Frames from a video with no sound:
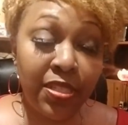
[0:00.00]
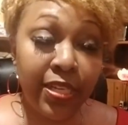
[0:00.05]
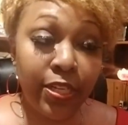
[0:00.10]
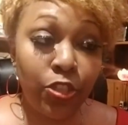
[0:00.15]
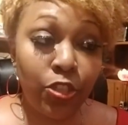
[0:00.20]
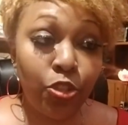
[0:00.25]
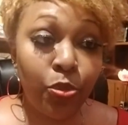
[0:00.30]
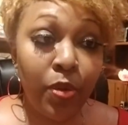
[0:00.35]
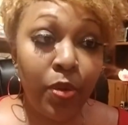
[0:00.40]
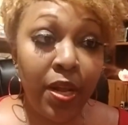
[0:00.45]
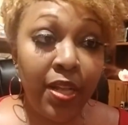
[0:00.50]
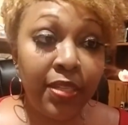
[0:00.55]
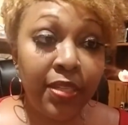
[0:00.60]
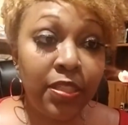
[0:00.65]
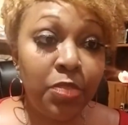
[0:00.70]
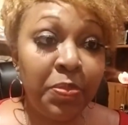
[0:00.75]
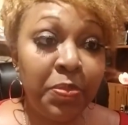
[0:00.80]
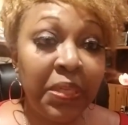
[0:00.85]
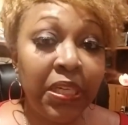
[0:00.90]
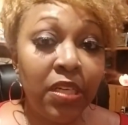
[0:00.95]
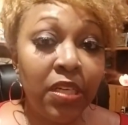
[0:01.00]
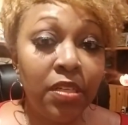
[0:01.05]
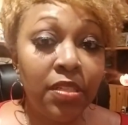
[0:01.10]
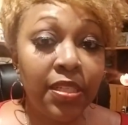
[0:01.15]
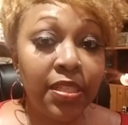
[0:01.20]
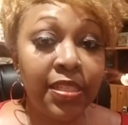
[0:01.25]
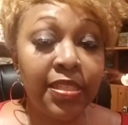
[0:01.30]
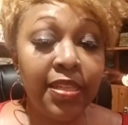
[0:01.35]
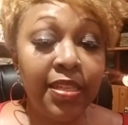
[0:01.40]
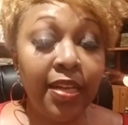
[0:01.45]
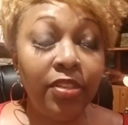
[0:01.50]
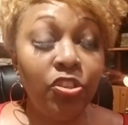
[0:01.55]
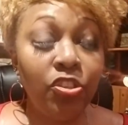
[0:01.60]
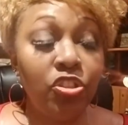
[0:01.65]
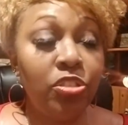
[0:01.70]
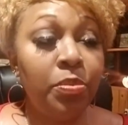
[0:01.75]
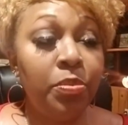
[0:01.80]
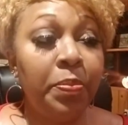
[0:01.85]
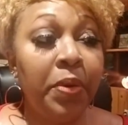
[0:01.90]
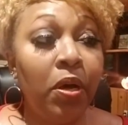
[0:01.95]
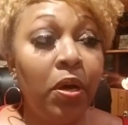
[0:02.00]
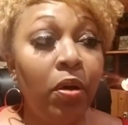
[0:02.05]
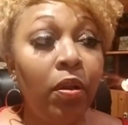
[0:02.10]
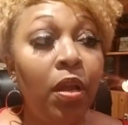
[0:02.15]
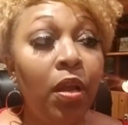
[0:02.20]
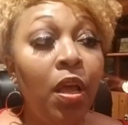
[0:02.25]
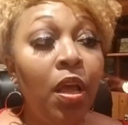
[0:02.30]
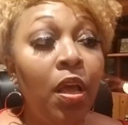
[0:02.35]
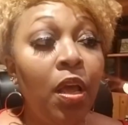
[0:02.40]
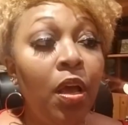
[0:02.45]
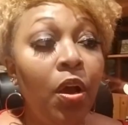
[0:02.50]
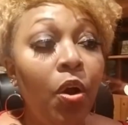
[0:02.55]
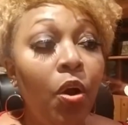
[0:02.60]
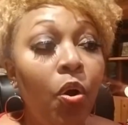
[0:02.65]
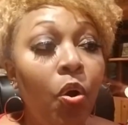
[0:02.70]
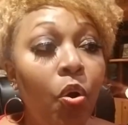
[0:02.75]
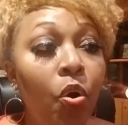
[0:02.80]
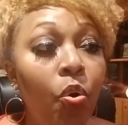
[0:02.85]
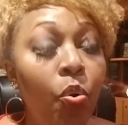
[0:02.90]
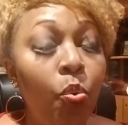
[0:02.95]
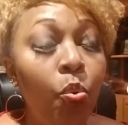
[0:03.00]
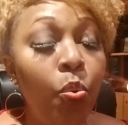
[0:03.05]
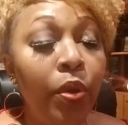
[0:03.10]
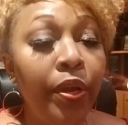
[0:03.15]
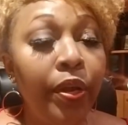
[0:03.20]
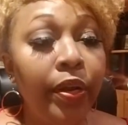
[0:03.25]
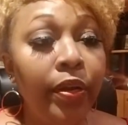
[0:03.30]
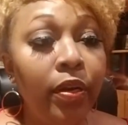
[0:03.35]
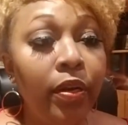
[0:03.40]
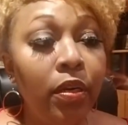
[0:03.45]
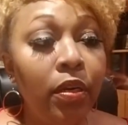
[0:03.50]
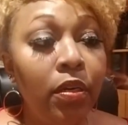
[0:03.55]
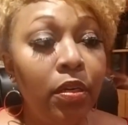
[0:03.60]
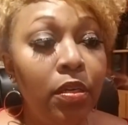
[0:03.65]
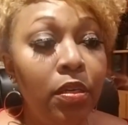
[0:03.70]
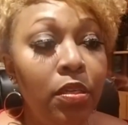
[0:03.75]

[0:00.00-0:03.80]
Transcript: So that way there's fear and dogma surrounding